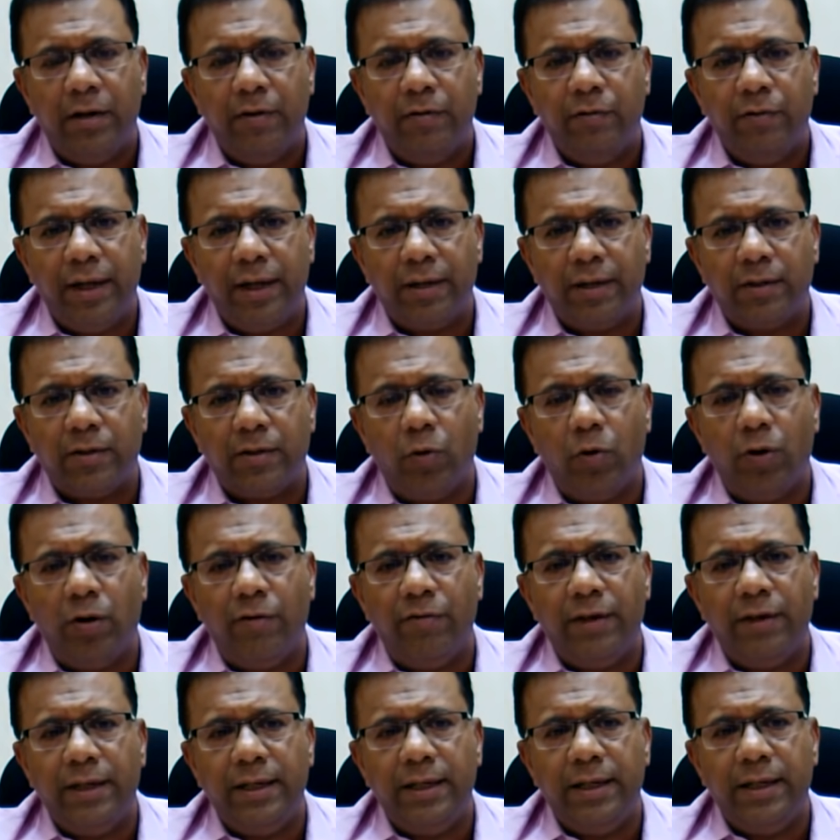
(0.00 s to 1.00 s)
We had the whole
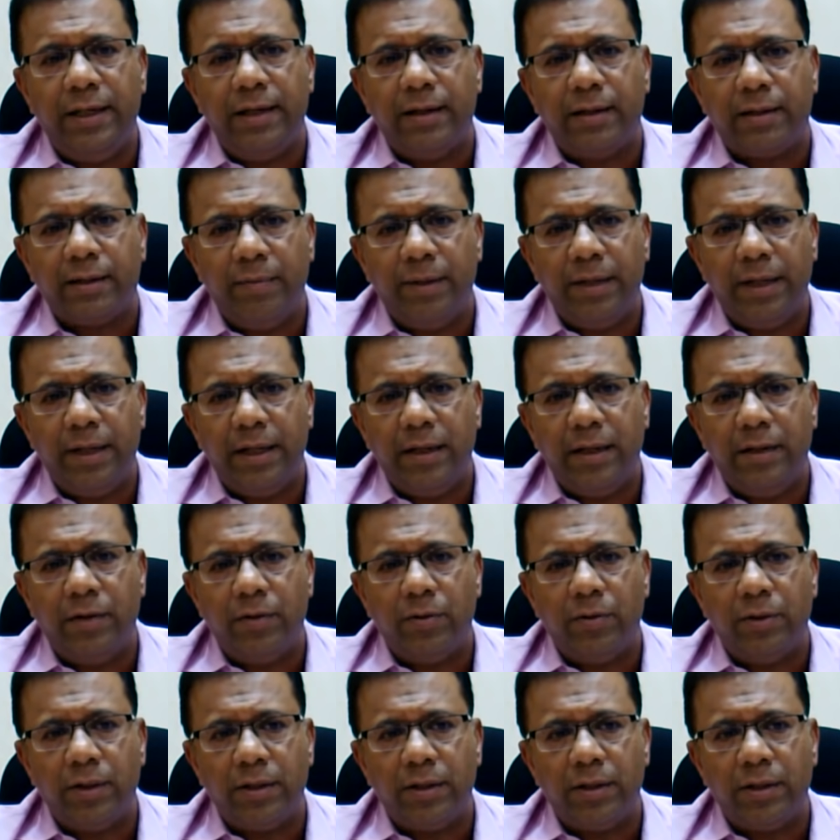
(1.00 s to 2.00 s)
of India coming
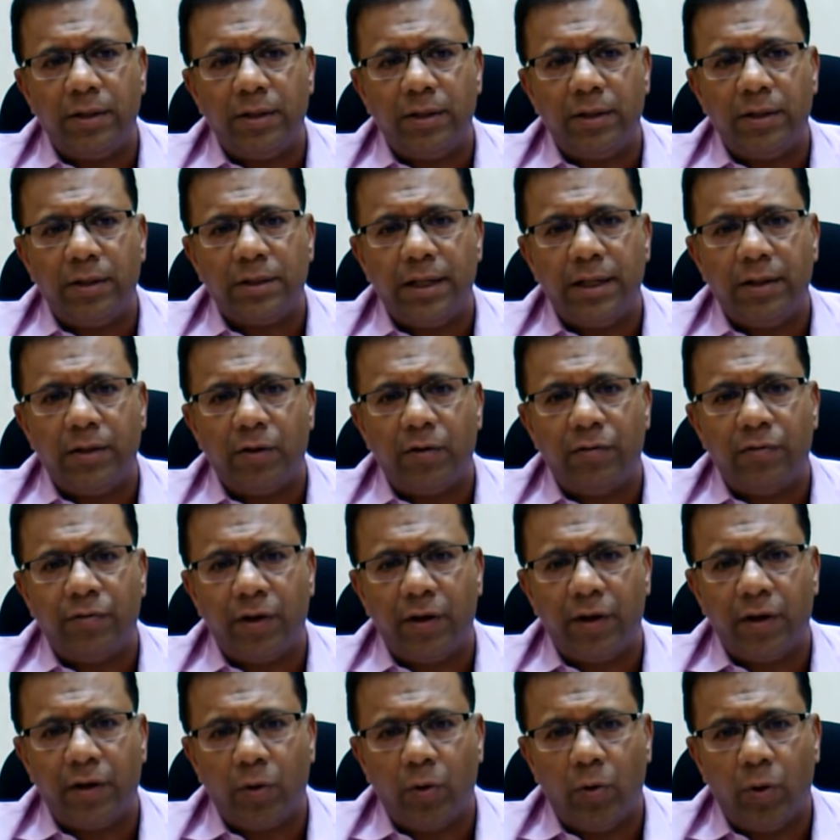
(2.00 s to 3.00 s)
into the state of
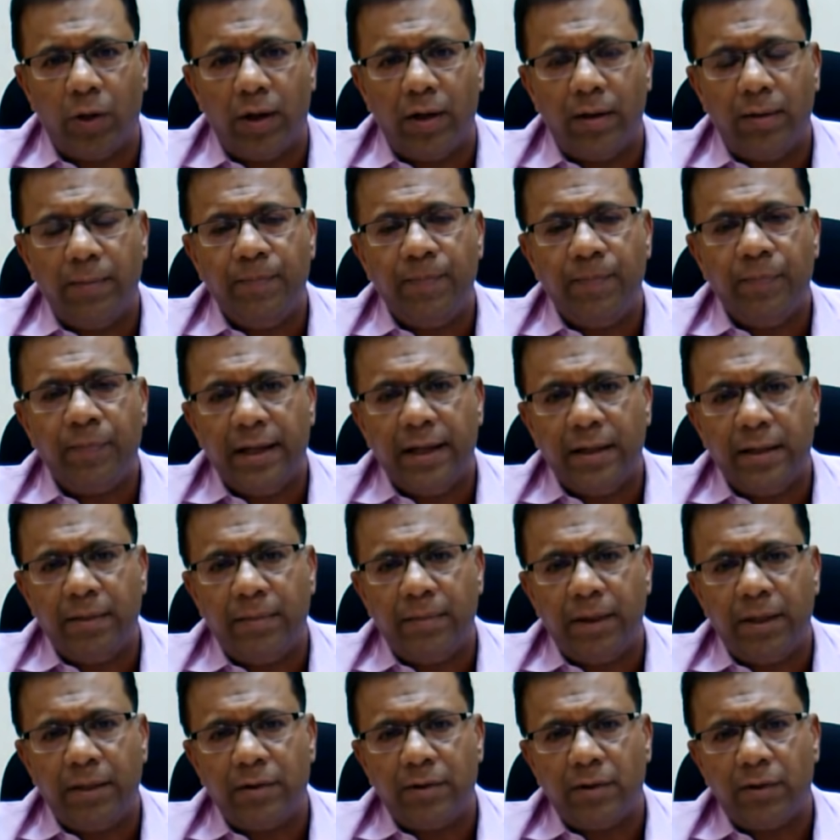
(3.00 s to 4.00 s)
Goa in
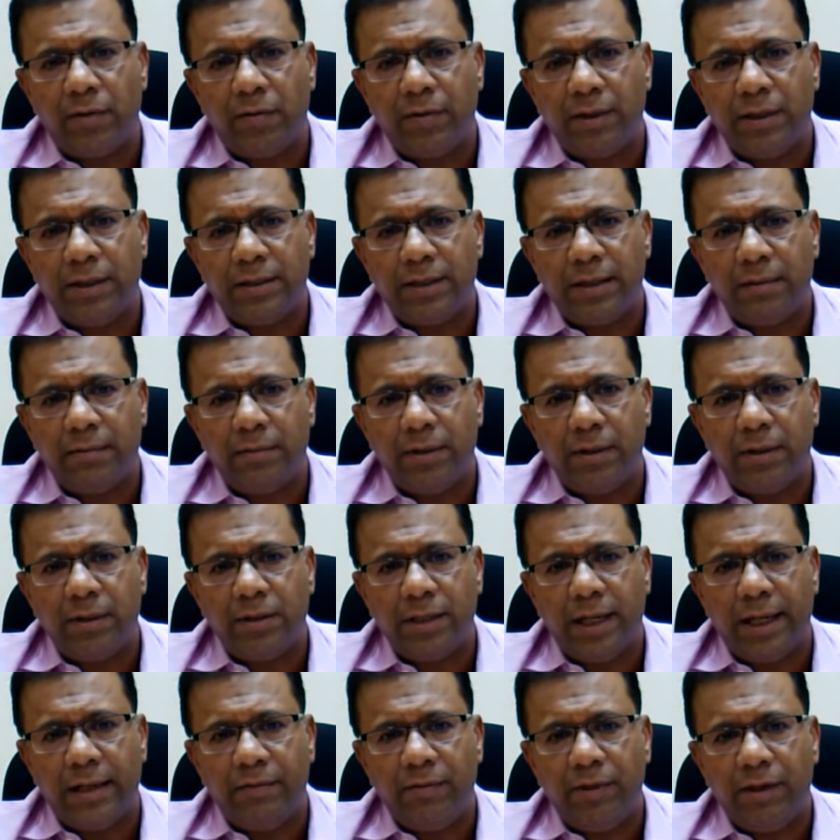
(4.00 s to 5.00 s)
the month of December,
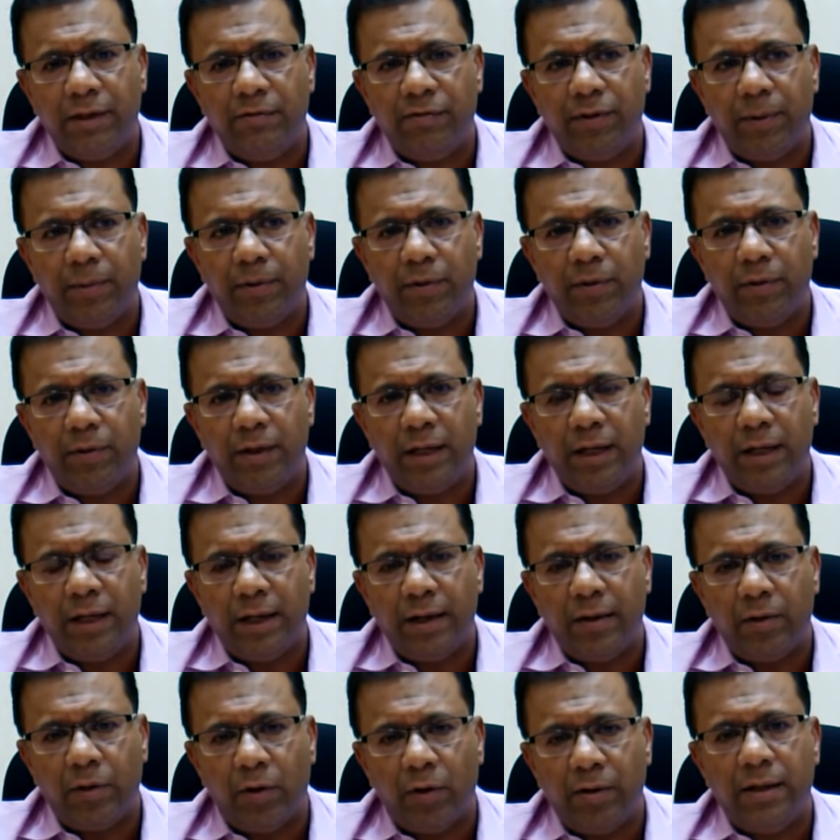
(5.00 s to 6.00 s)
January, February, and
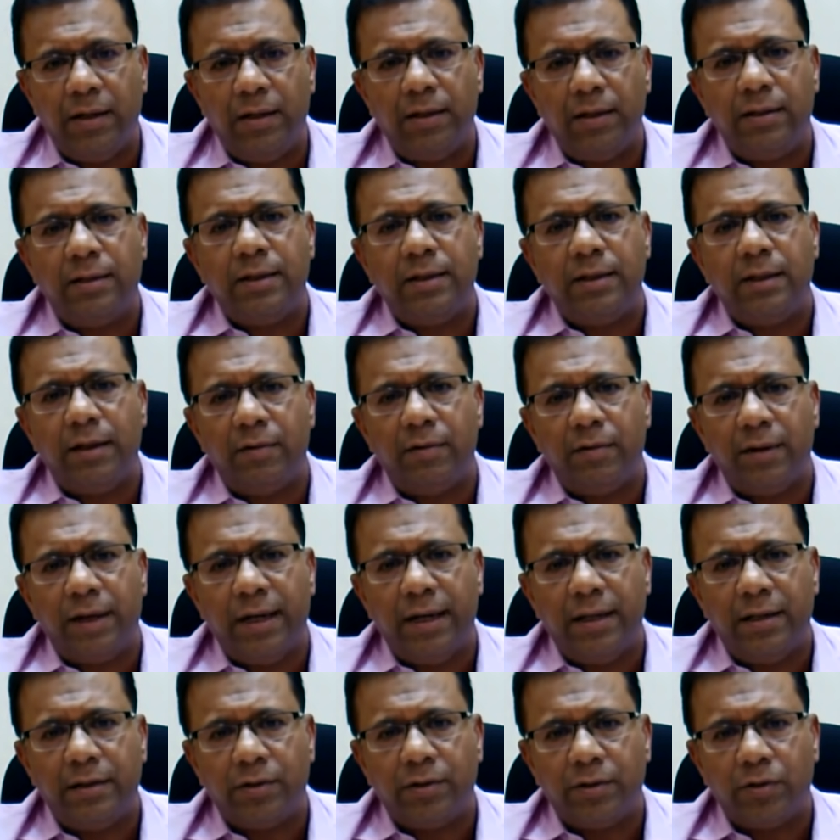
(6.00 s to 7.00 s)
I'd already alerted our
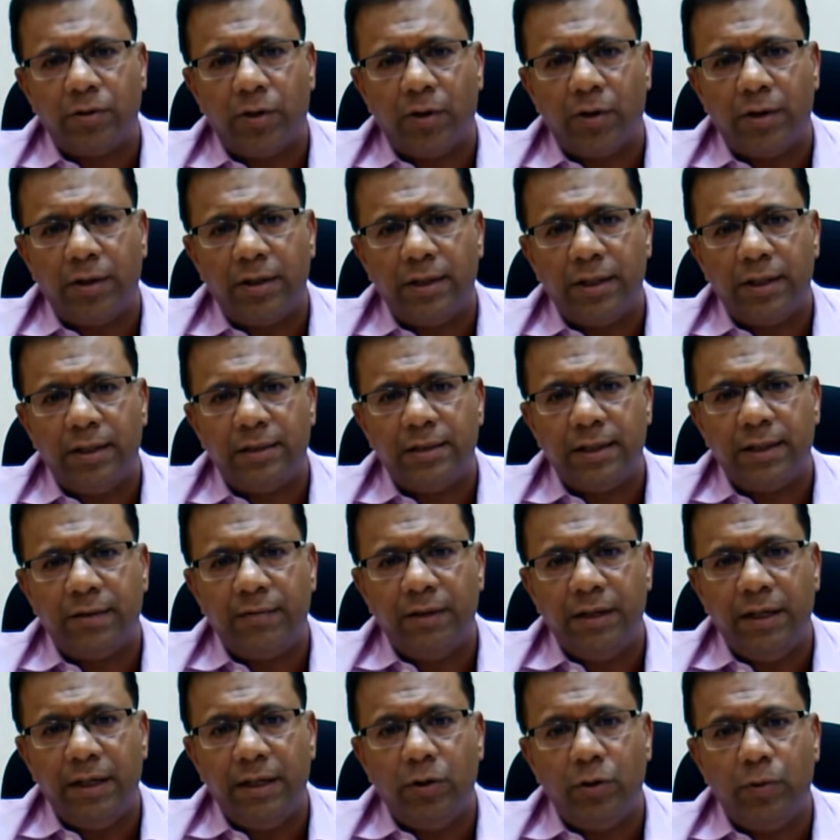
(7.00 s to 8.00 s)
health authorities that
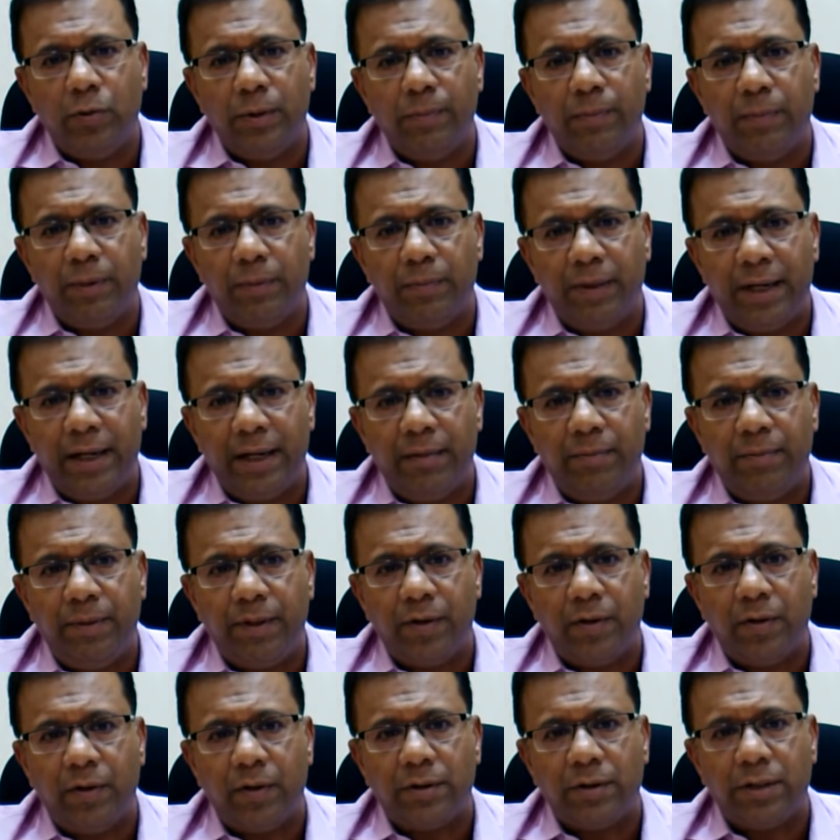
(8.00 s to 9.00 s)
we need to be prepared
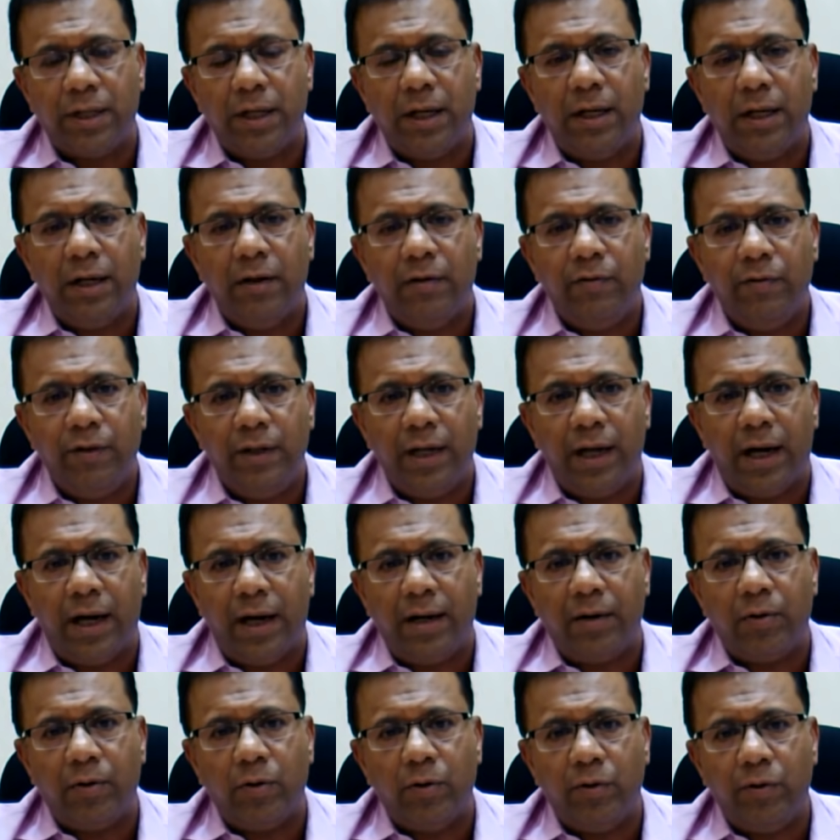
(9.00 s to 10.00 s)
because we
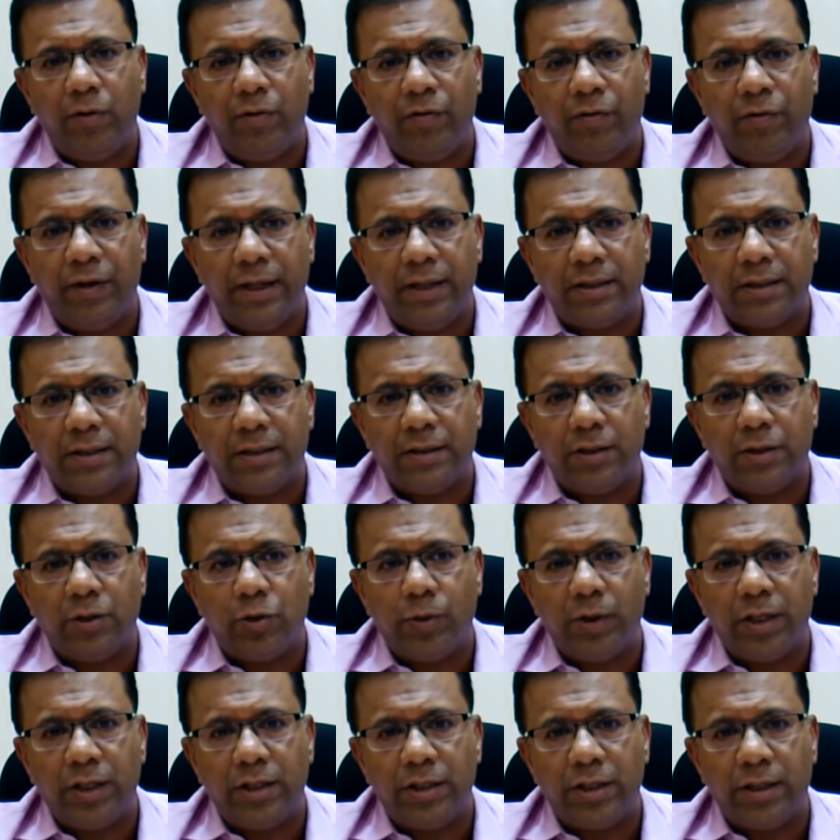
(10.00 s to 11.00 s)
are going to face a
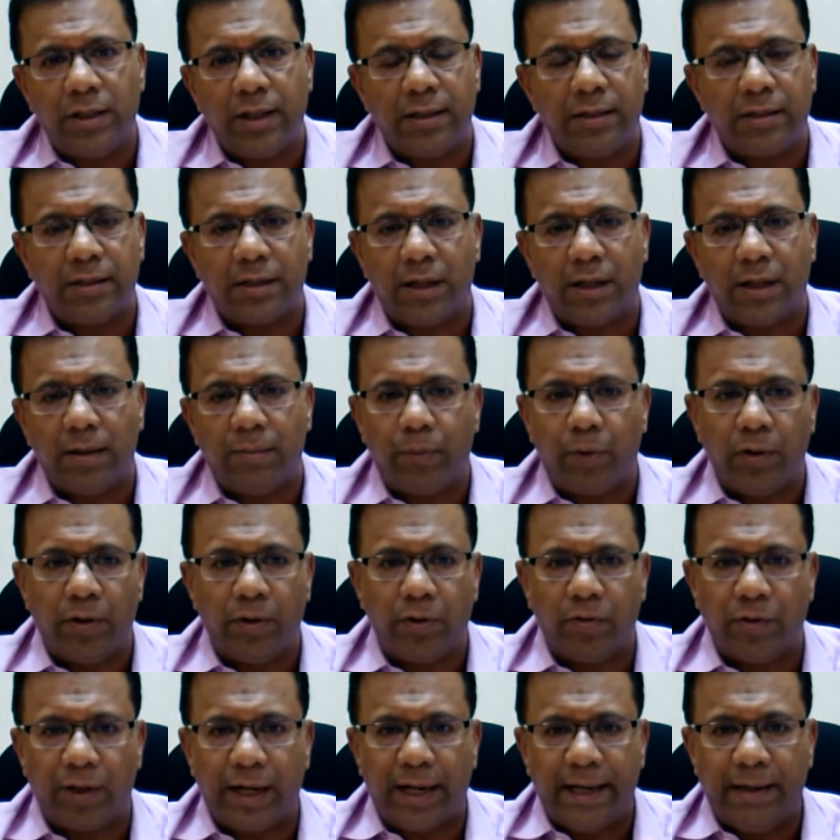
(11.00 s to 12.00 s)
situation at some point
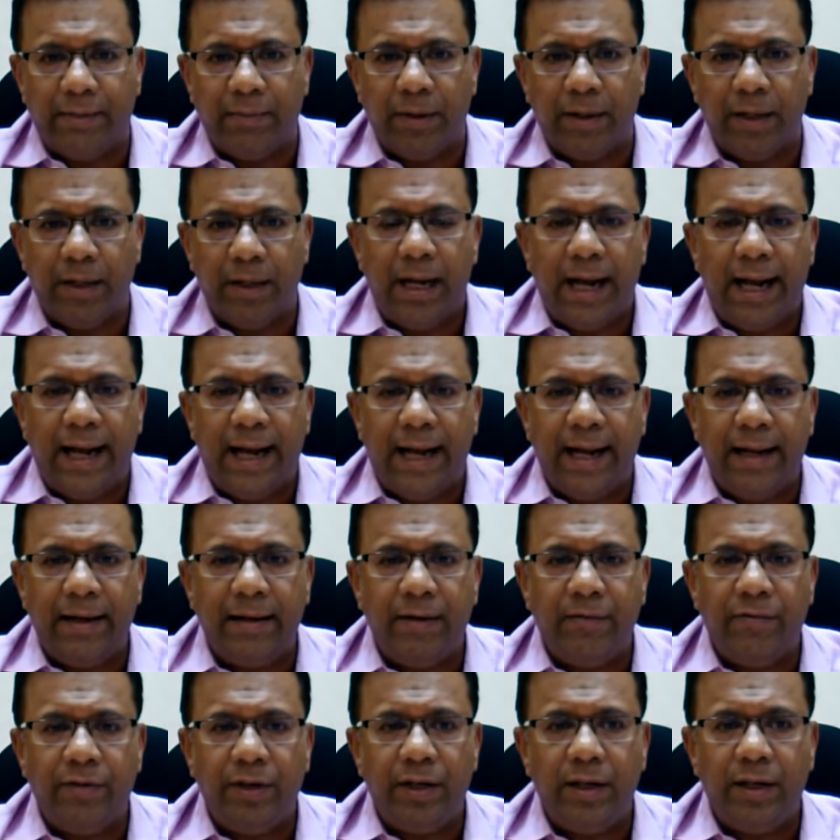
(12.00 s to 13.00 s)
of time.
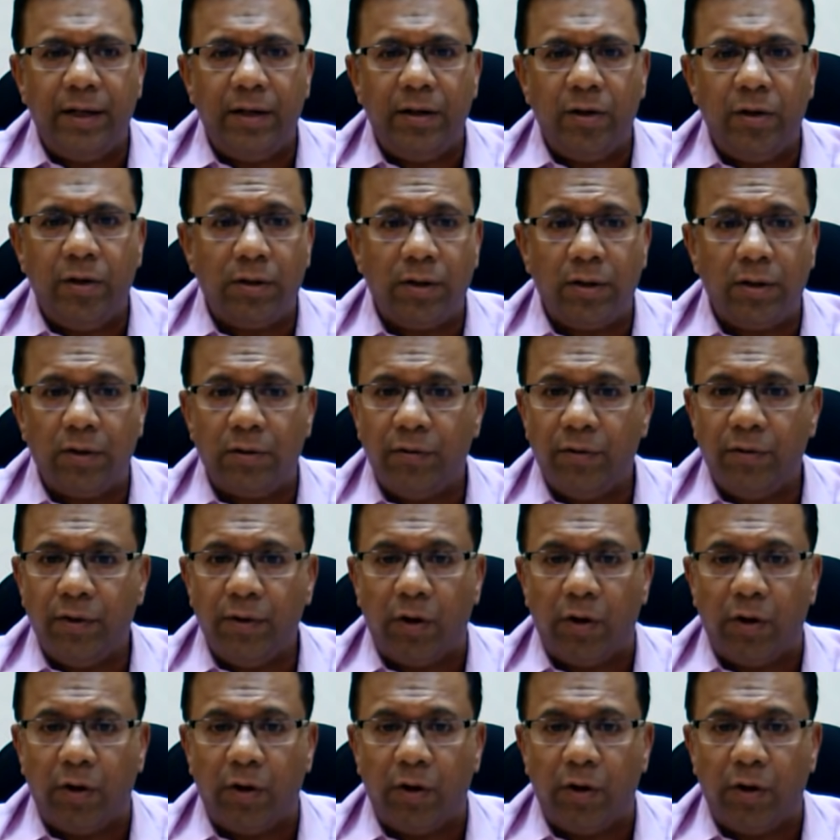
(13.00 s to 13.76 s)
And we did not.